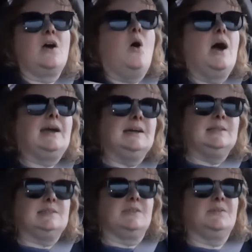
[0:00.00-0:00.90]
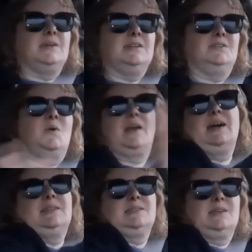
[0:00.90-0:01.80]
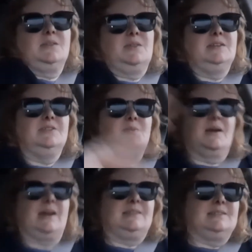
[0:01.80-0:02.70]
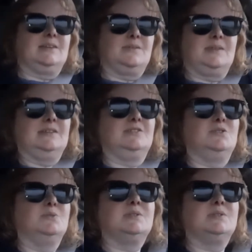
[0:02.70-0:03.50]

oh, I got this other thing to do, I got this other thing to do, I got this other thing to do.